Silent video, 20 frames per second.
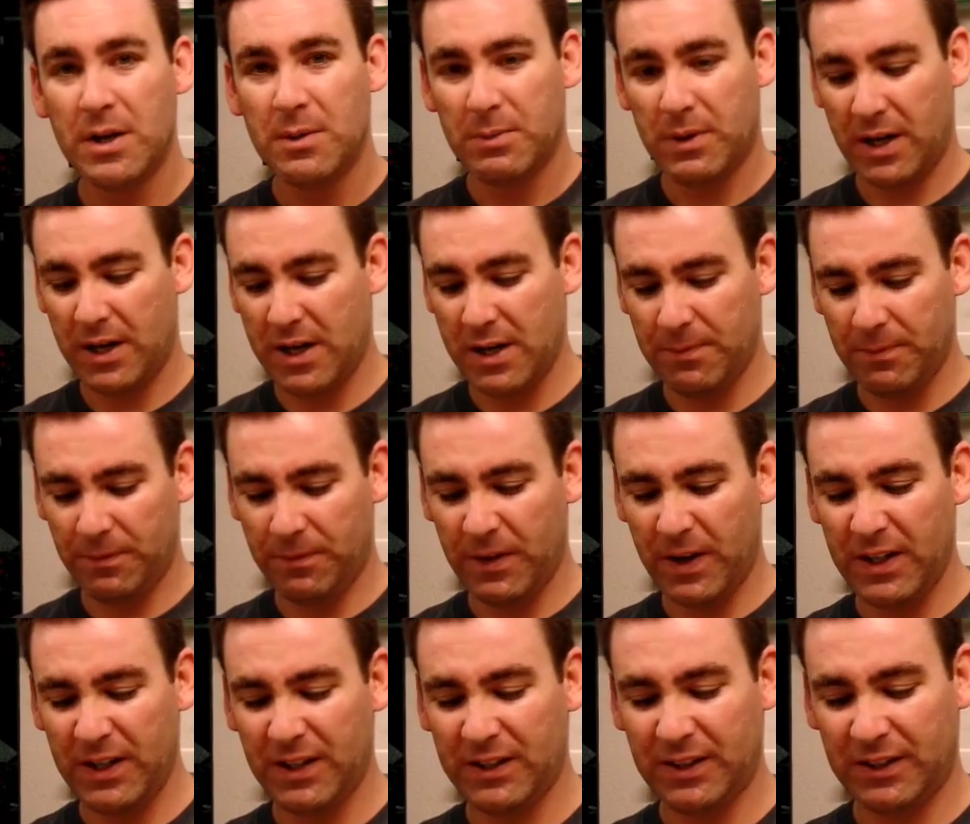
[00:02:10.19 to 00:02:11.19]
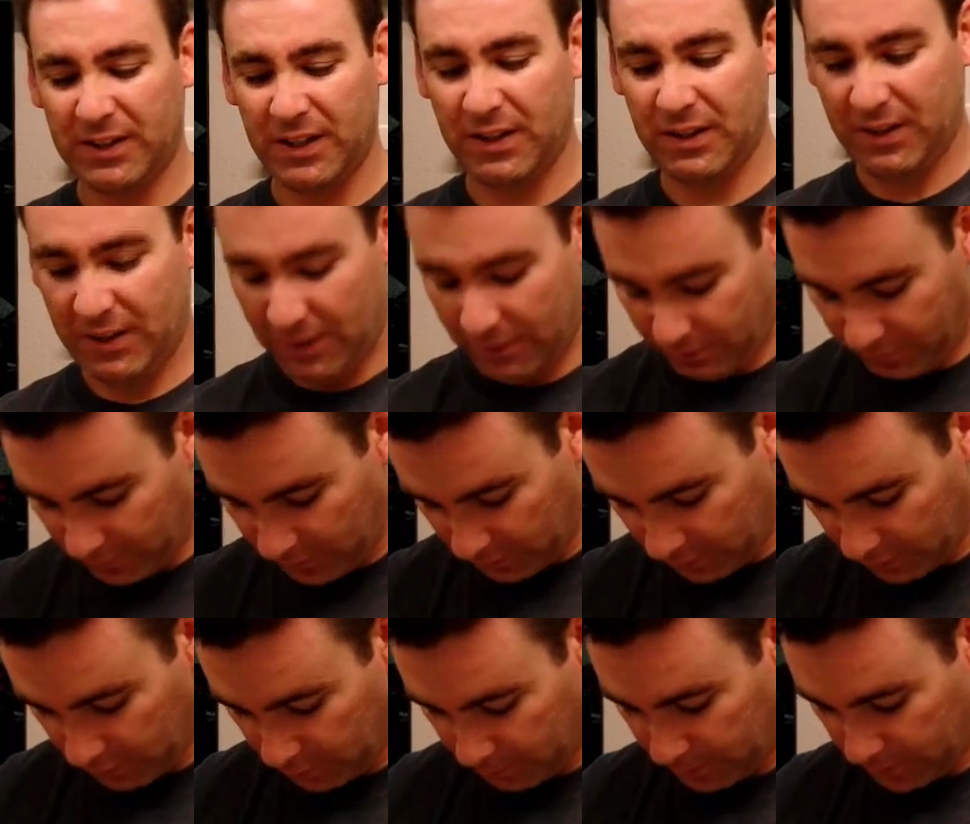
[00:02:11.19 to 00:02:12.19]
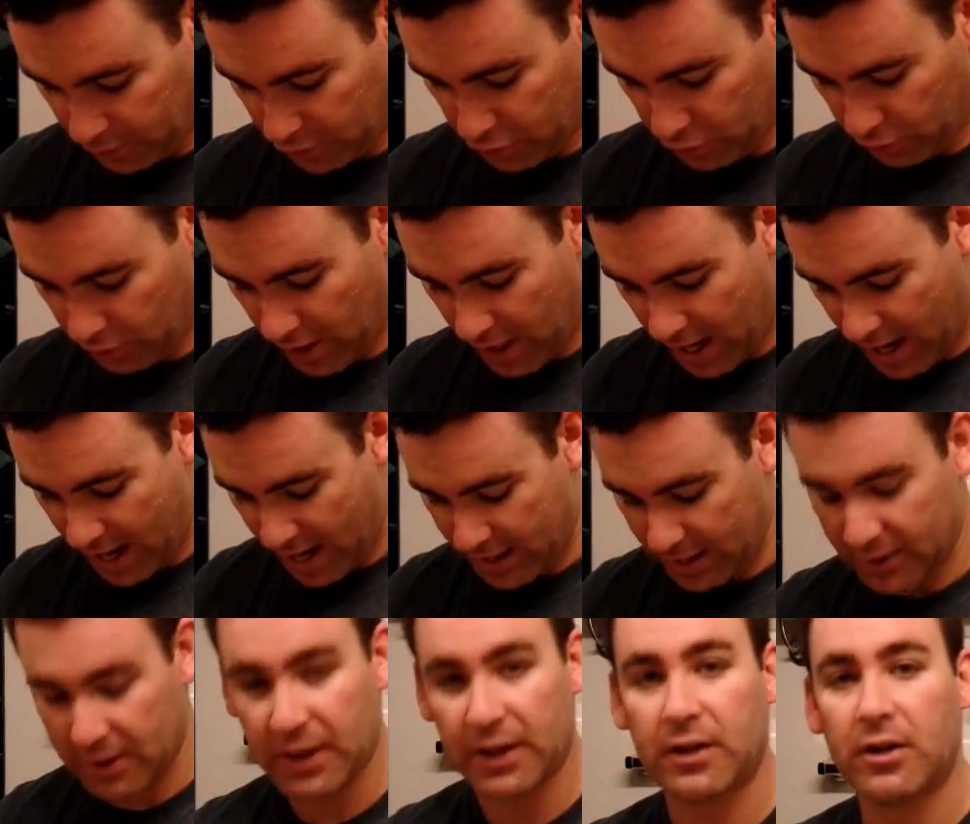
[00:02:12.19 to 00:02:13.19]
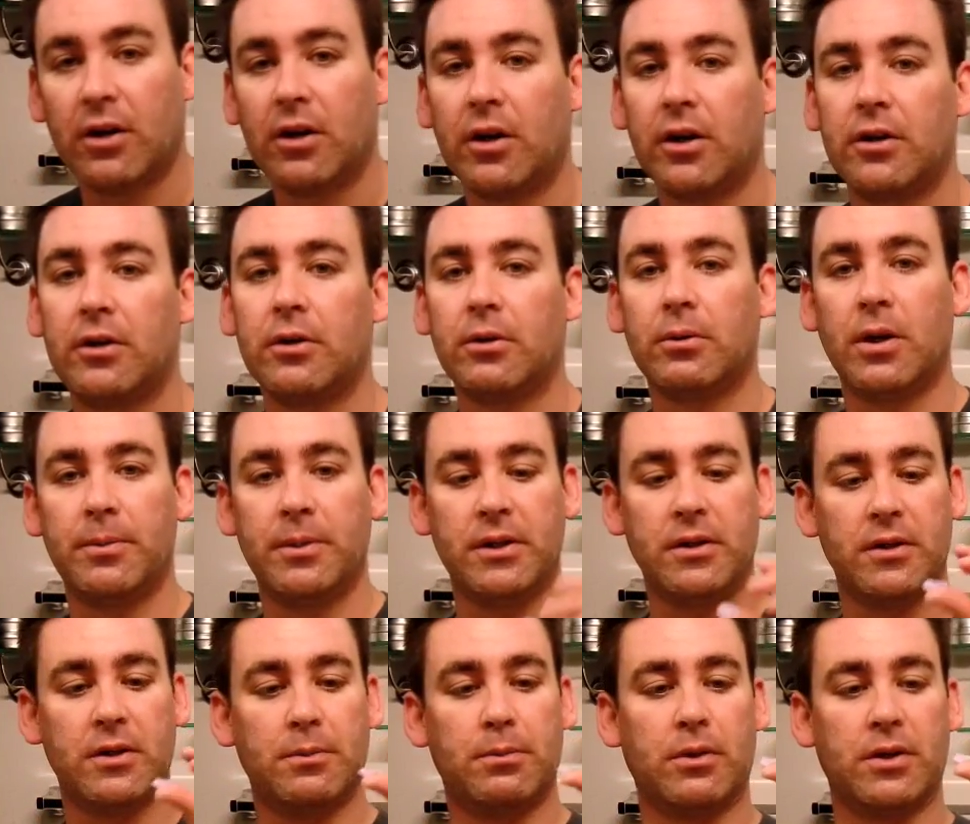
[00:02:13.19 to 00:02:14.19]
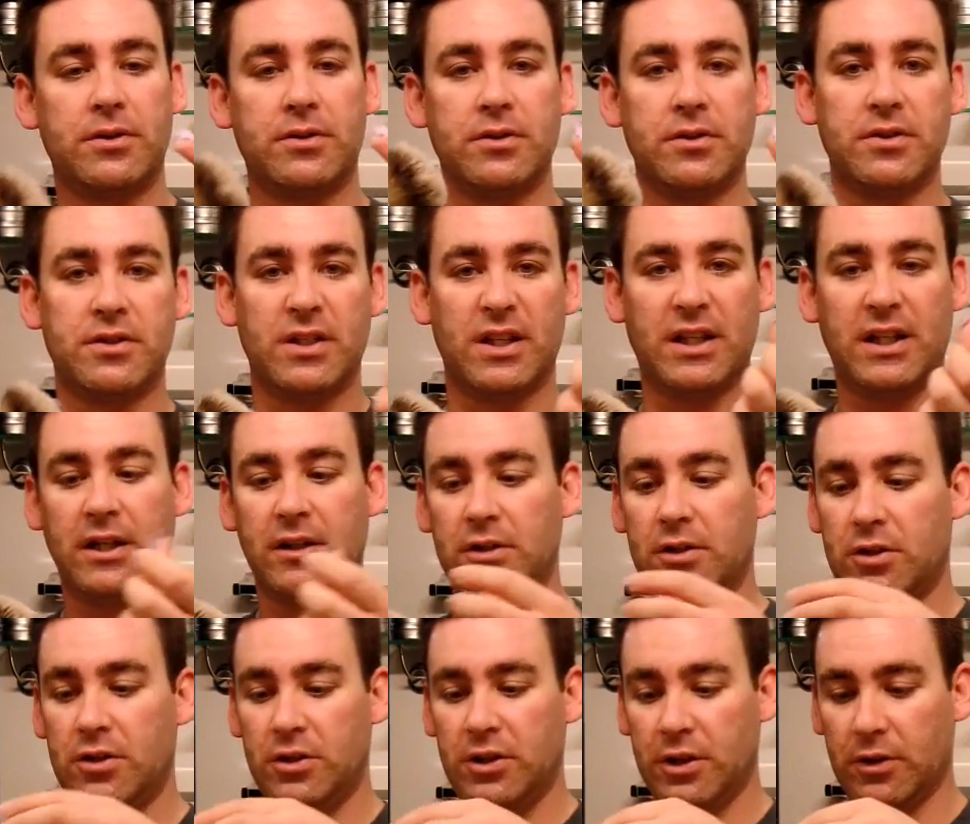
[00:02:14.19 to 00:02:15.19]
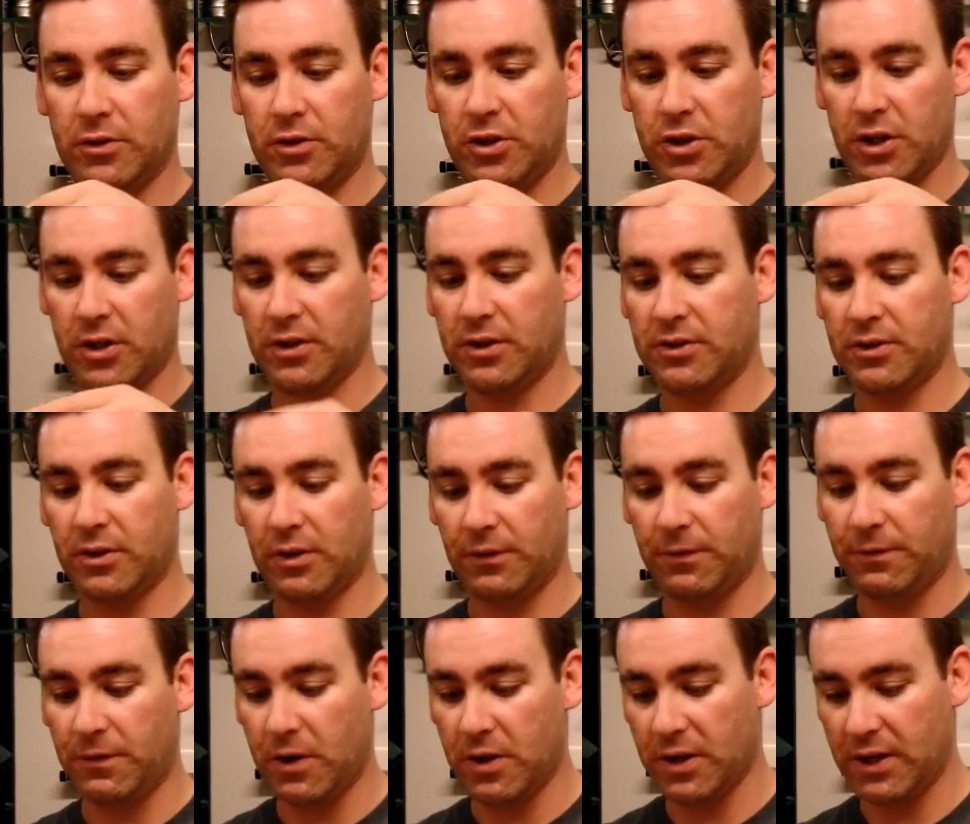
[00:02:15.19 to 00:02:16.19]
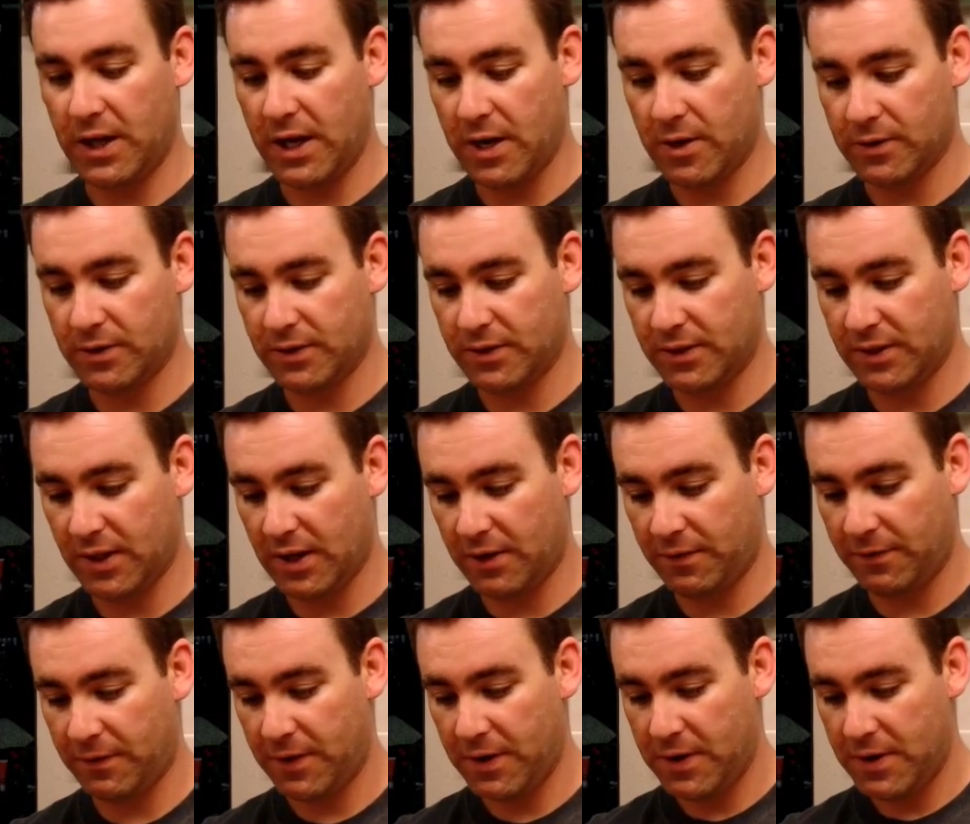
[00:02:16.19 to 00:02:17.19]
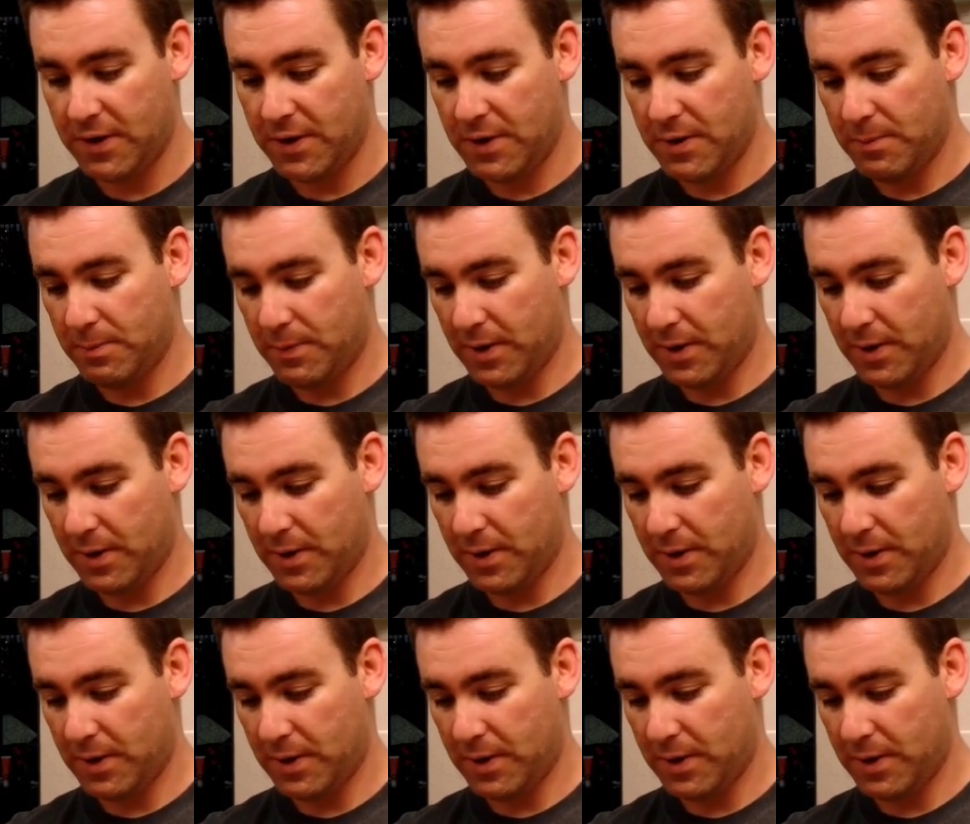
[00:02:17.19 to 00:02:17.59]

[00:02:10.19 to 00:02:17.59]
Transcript: but I am finding that they, they feel a little bit dry and, and hard to rub into the bristles, and I get, you know, chunks that are falling out and stuff.